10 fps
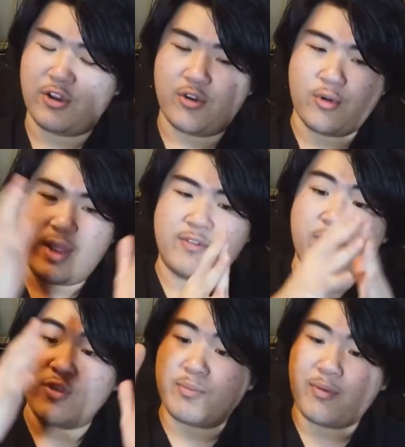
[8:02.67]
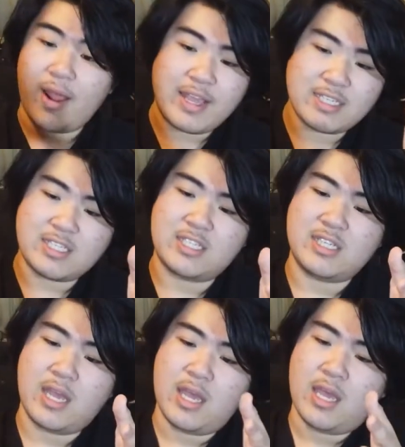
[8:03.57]
Great for the price
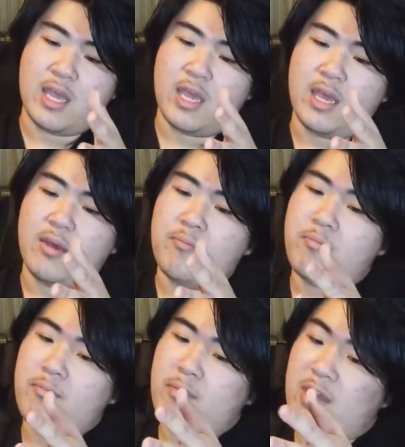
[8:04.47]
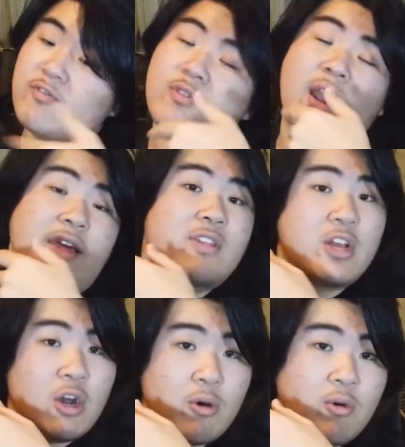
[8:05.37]
if you like the
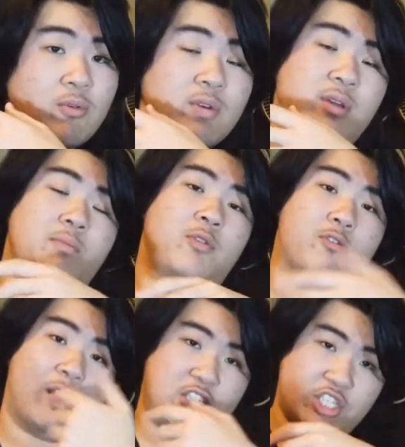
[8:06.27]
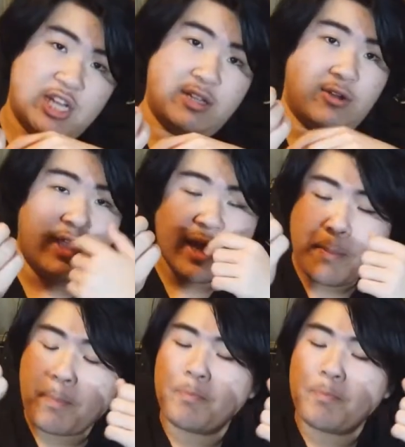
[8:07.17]
cold, more rush sound, okay?